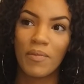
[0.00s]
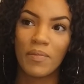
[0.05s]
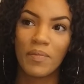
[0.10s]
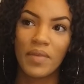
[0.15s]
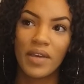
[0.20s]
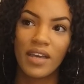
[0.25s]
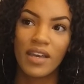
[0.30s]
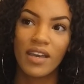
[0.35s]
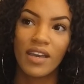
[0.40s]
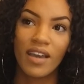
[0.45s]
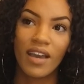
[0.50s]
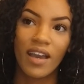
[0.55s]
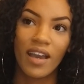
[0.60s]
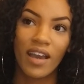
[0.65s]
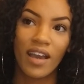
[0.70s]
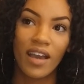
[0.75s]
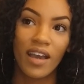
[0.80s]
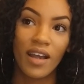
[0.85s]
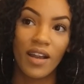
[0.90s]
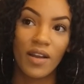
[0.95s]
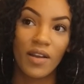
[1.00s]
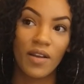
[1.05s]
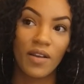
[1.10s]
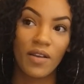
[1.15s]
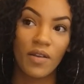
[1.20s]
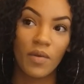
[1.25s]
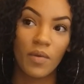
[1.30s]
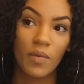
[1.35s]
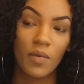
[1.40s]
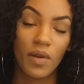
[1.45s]
me
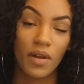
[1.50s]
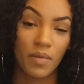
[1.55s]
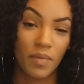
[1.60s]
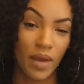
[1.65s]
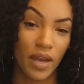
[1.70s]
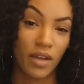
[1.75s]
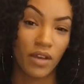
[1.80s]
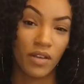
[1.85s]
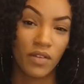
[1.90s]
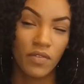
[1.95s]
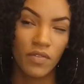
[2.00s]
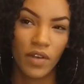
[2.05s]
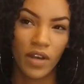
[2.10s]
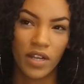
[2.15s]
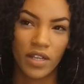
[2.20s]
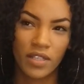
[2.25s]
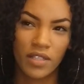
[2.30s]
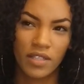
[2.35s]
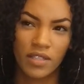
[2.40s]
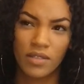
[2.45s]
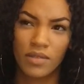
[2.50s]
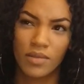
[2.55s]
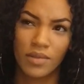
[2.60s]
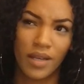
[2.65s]
and one of my good friends,